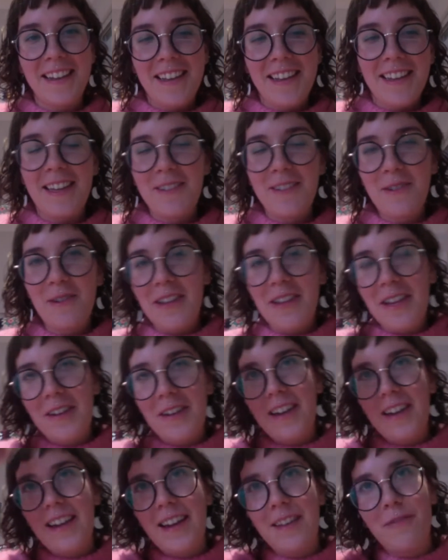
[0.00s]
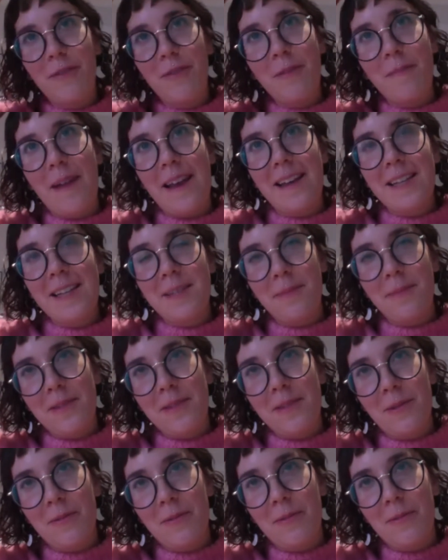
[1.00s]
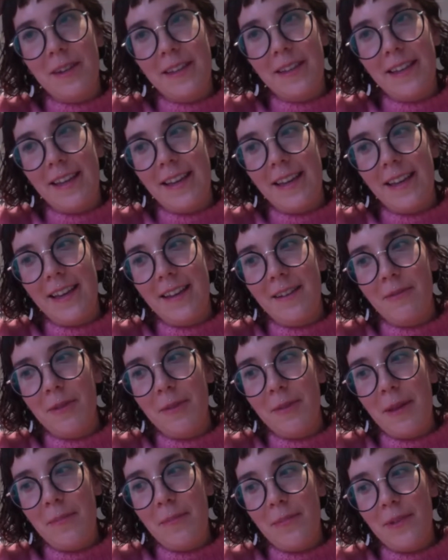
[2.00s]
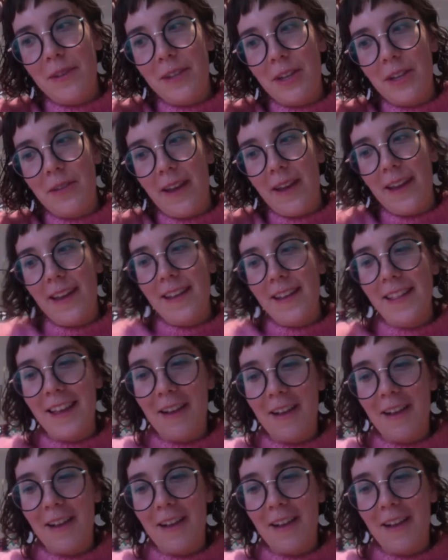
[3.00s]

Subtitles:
I totally agree. From my experience with working with people in QA,